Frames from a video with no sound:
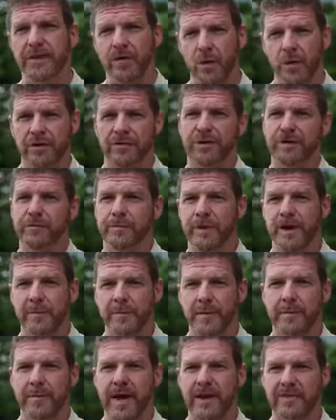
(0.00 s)
then loyalty has
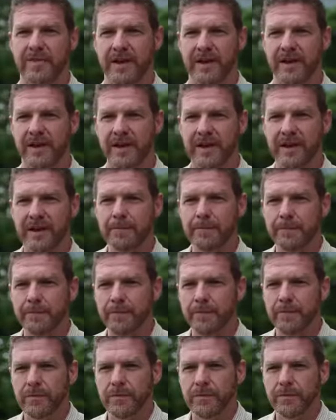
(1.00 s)
become a bad thing.
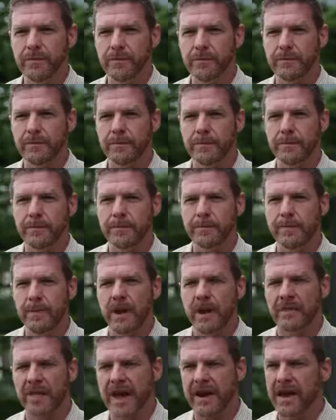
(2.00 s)
And that
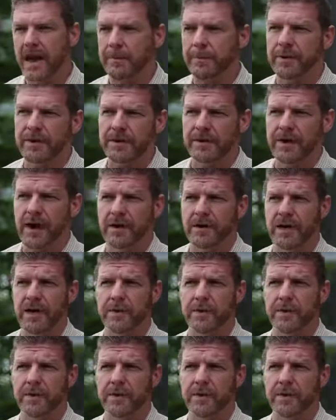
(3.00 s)
happened. That happened in our